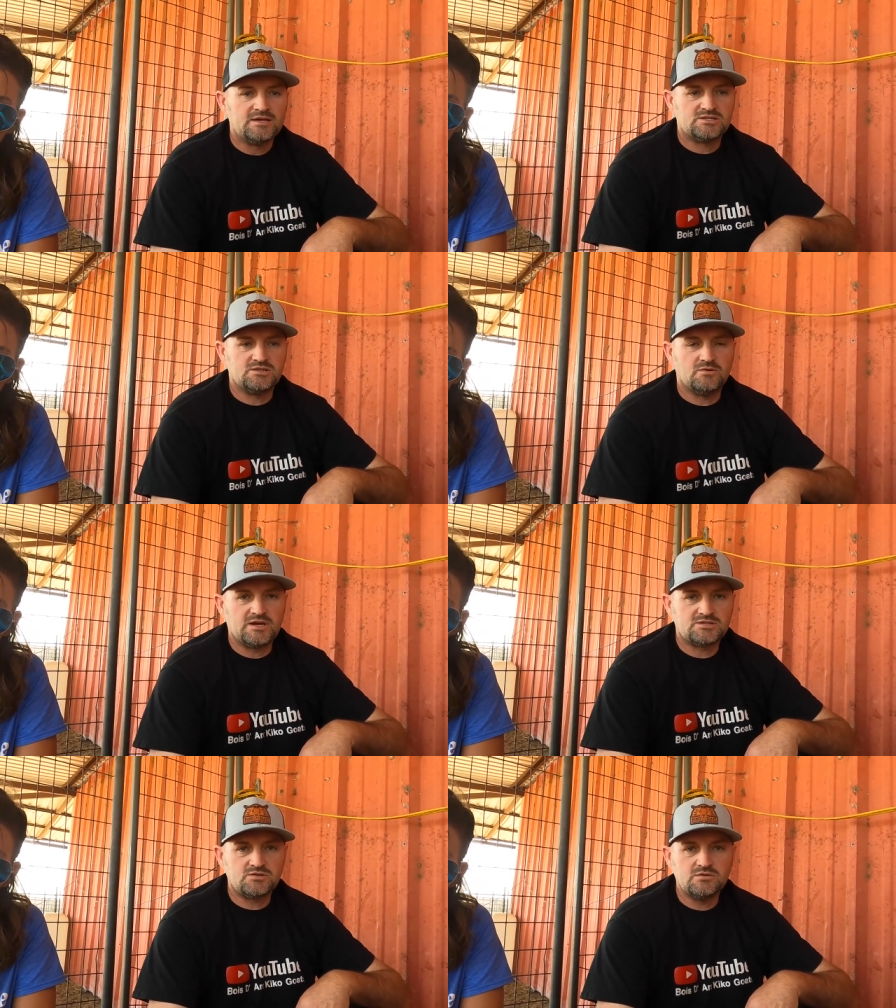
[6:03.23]
She
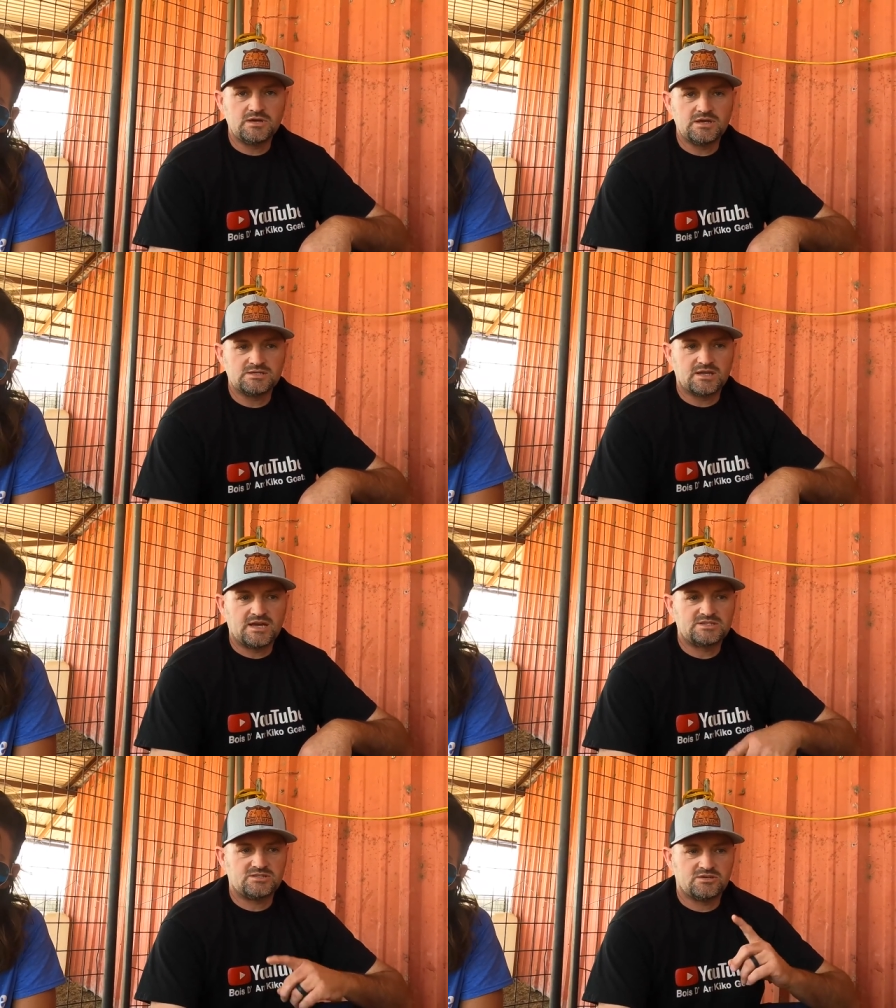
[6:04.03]
raised two kids
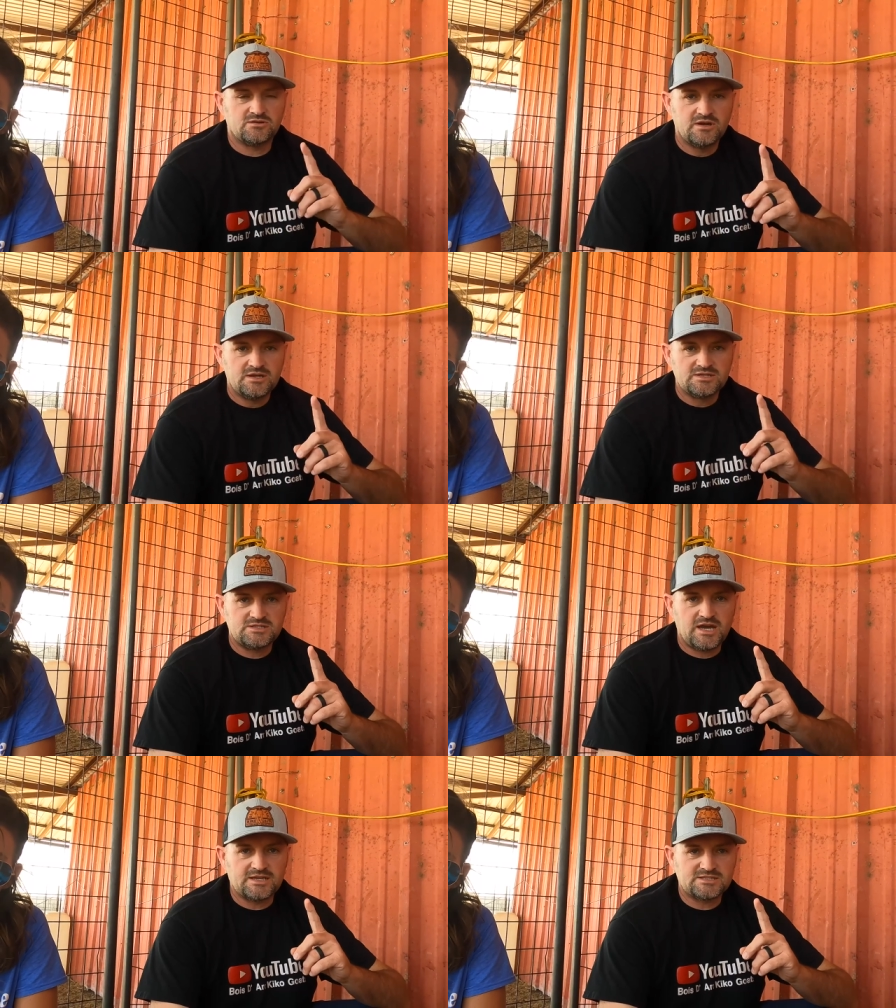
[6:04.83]
last year.
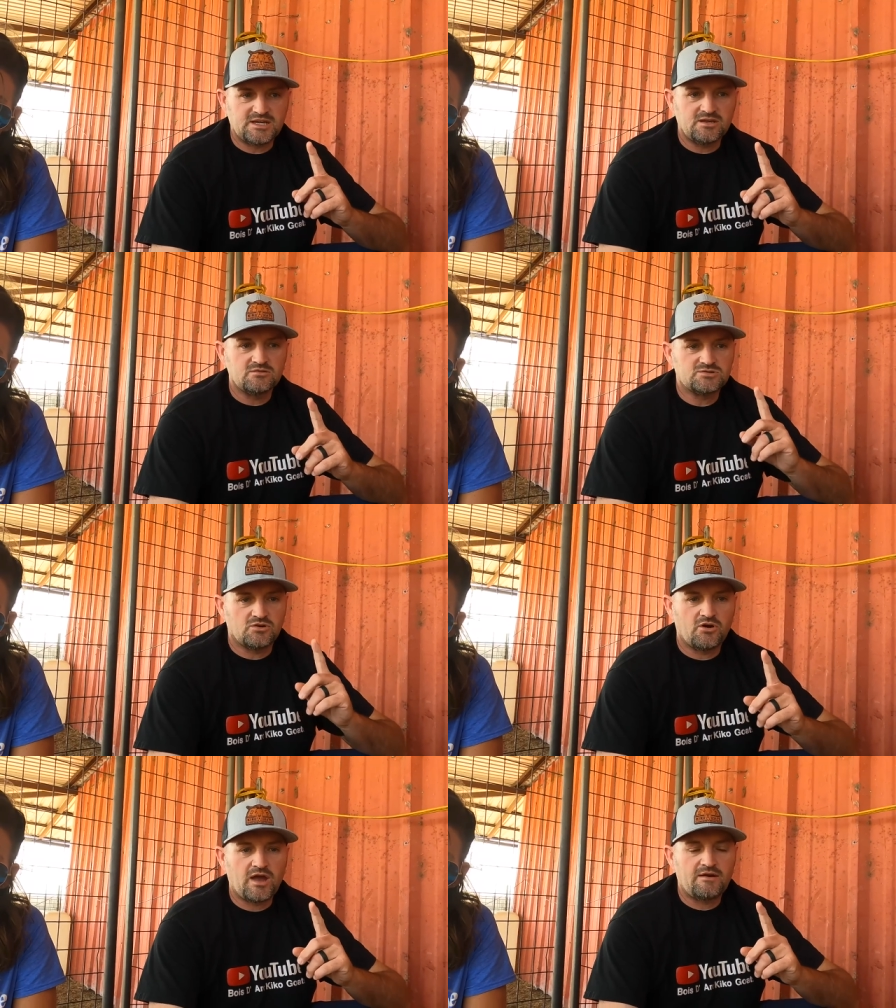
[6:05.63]
She had a single,
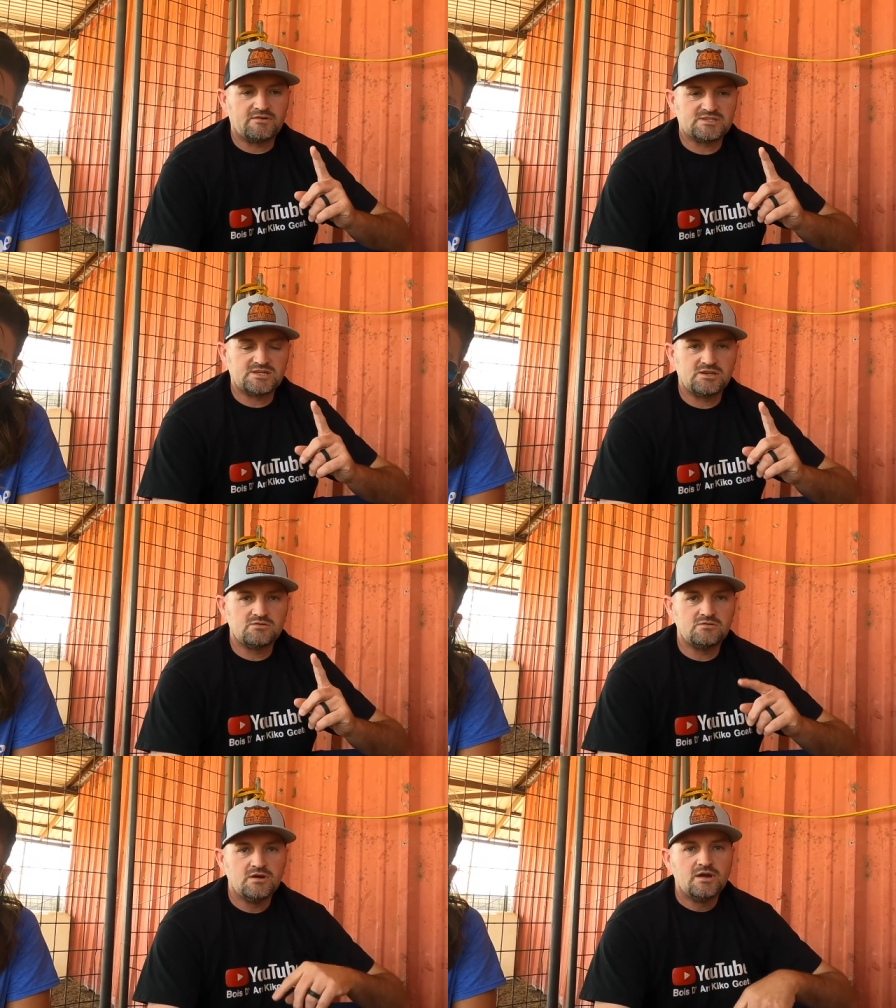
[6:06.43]
so her having a
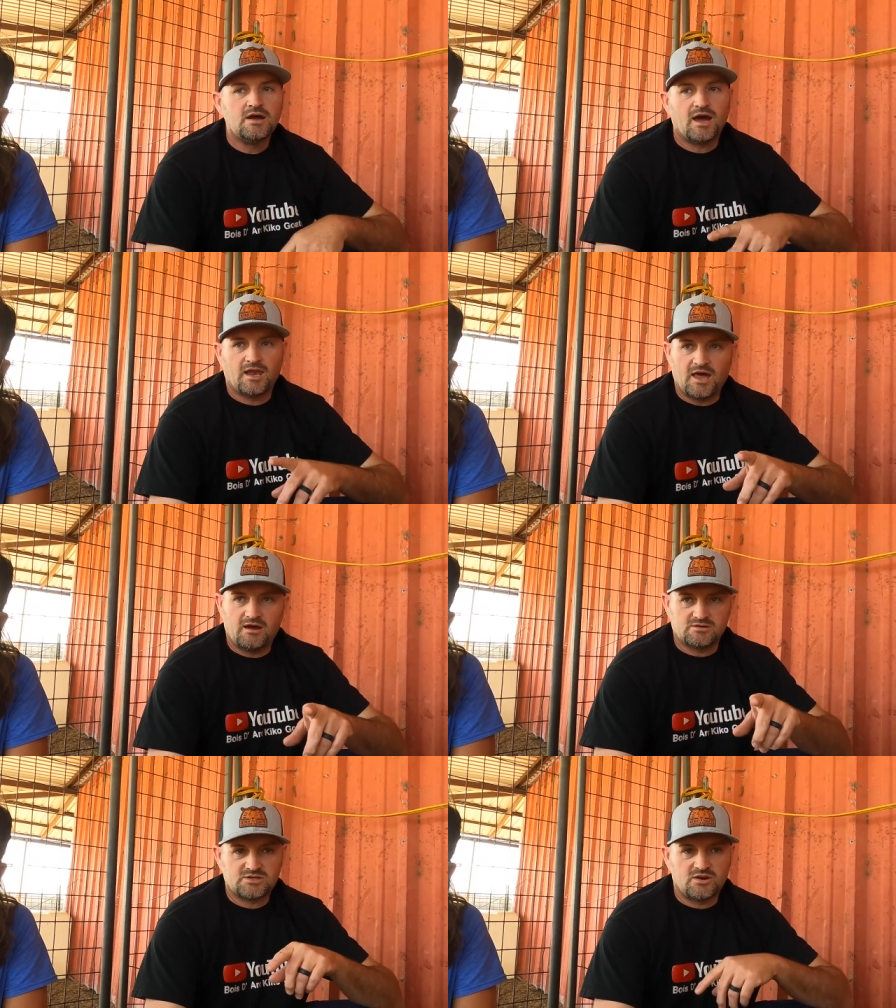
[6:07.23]
single
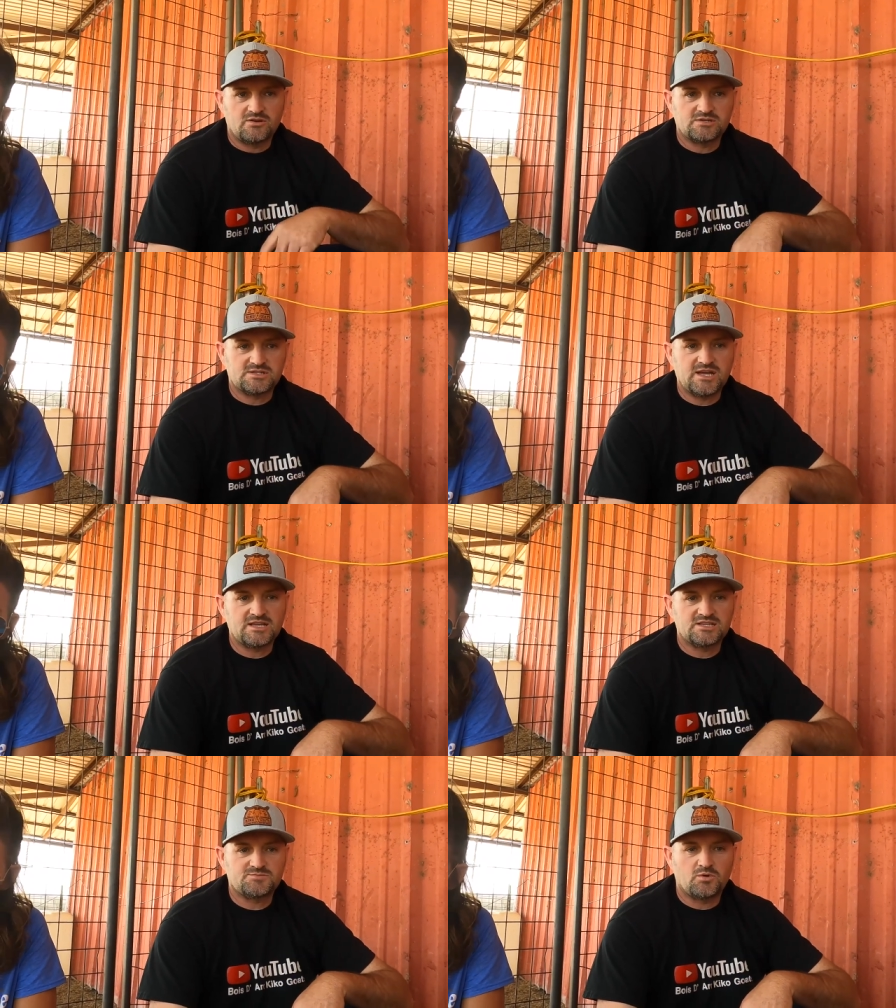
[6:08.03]
allows her to
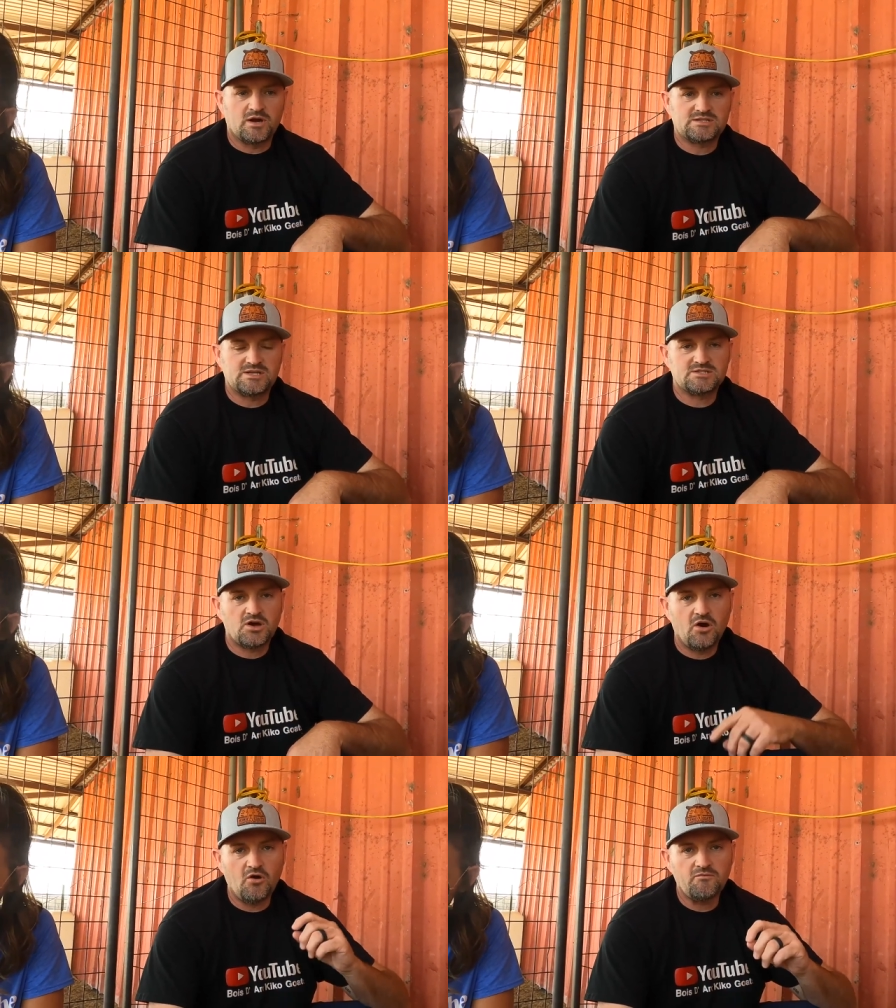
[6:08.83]
take this process.
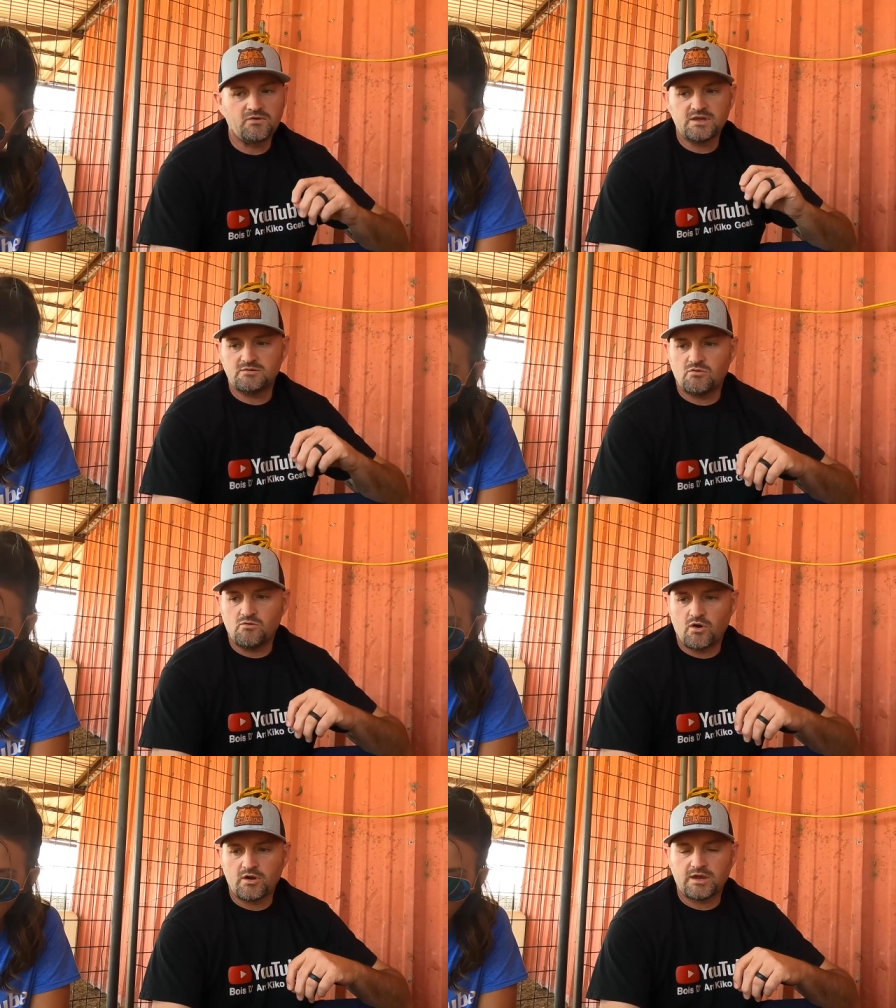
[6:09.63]
Hopefully it
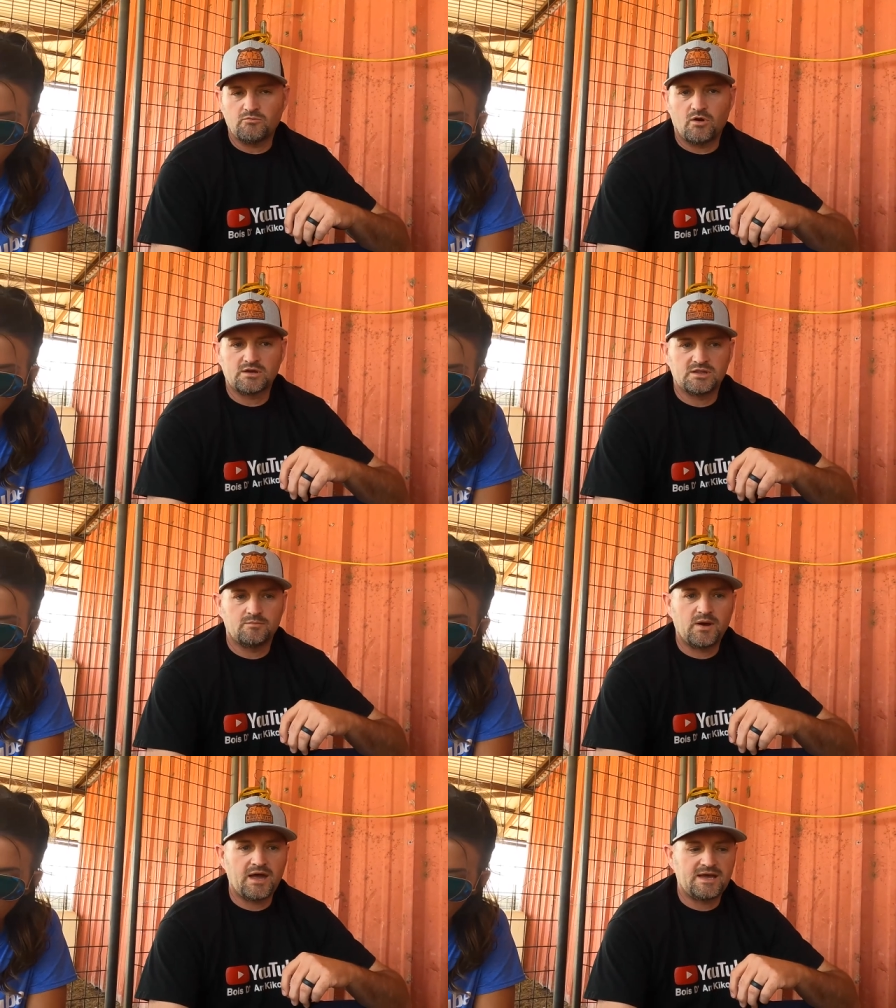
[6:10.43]
will work. It worked in
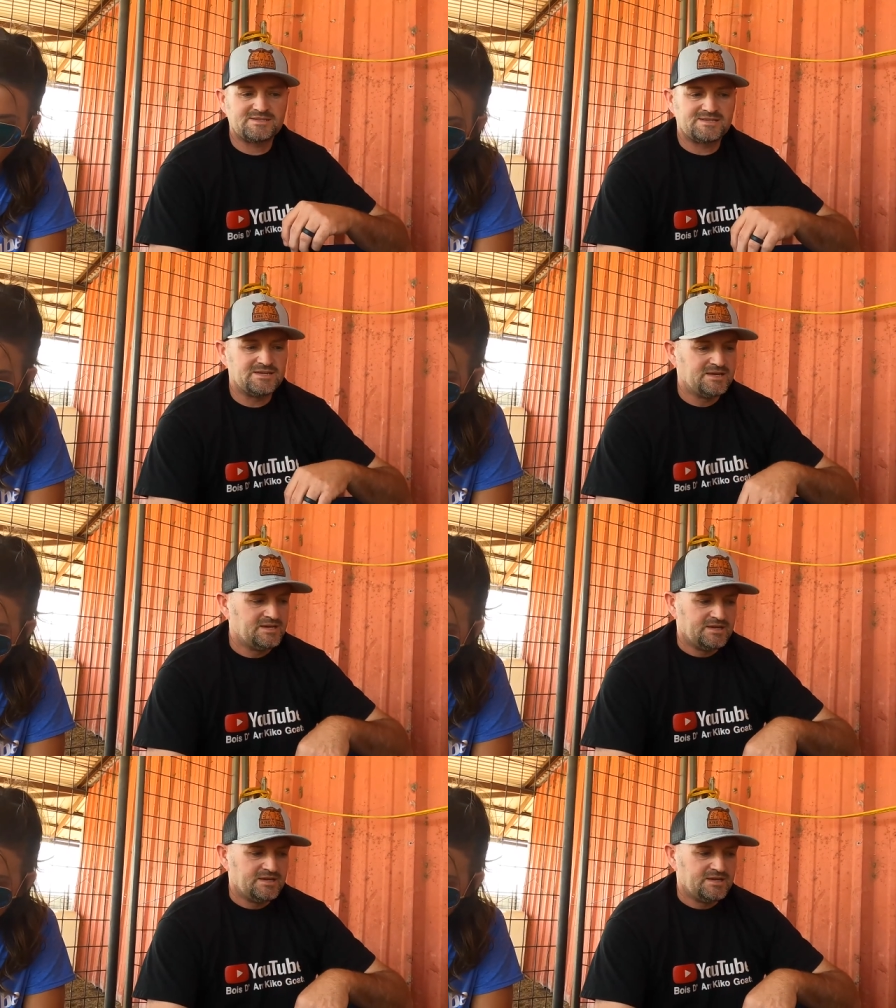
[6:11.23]
the past.